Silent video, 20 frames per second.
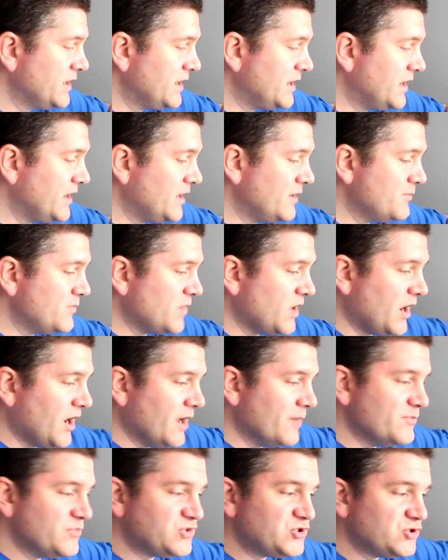
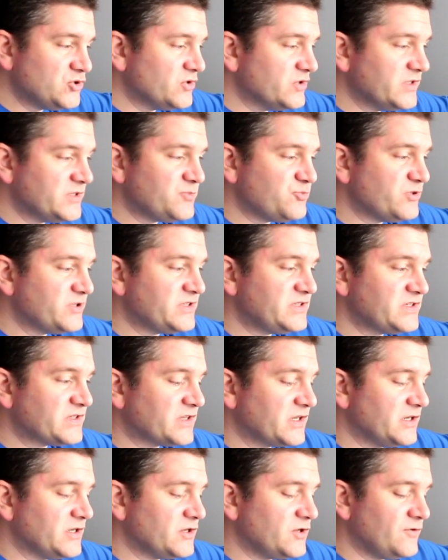I'm sure this printer is
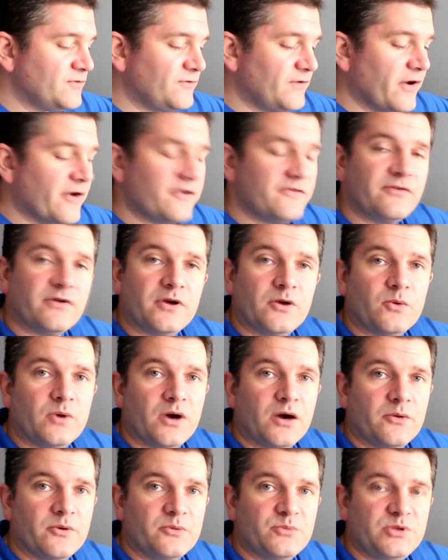going to do very, very
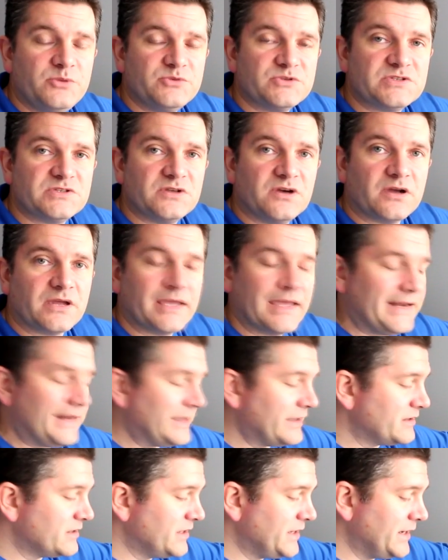well when people start
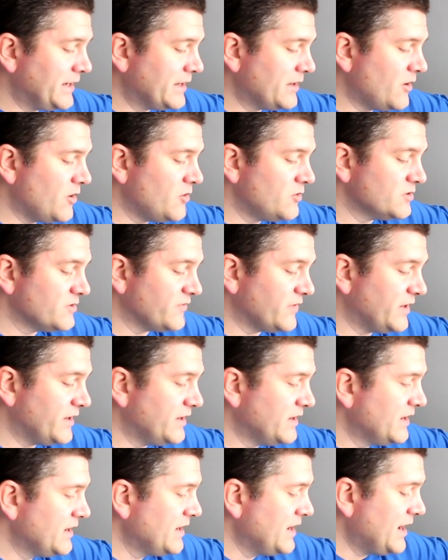getting hold of it